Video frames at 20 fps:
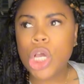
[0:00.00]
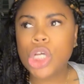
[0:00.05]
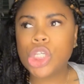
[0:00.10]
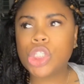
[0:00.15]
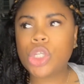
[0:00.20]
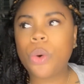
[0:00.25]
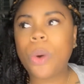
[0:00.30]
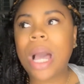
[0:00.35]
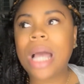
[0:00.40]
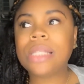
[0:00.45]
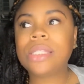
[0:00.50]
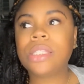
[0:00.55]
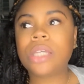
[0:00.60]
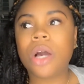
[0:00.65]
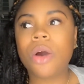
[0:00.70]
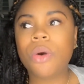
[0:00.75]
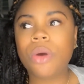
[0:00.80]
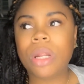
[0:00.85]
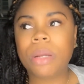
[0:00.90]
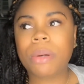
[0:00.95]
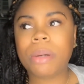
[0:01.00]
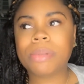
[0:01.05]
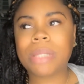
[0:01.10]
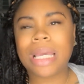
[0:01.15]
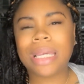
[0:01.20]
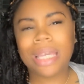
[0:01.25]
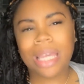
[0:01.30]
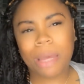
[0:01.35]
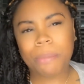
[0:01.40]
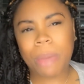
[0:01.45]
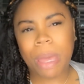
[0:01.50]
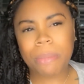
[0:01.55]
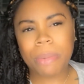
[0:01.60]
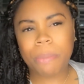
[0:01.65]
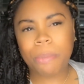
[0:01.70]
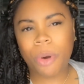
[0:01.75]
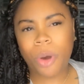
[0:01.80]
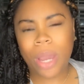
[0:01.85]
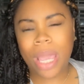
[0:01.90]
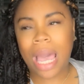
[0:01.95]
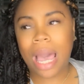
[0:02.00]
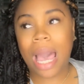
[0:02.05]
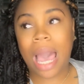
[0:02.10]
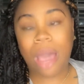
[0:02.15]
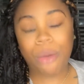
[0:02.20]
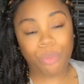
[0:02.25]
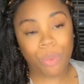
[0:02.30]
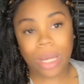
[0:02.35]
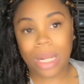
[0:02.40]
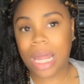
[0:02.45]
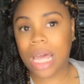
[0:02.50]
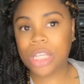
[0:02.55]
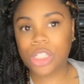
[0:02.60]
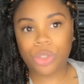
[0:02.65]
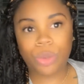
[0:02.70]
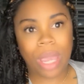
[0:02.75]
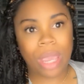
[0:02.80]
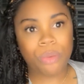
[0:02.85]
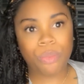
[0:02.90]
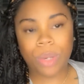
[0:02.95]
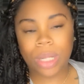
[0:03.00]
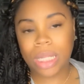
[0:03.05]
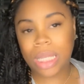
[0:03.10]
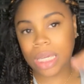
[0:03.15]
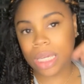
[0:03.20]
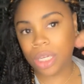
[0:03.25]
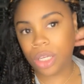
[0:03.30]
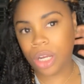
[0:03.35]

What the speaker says: So I told him, I'm like, yeah, baby boy, I realize you ain't really,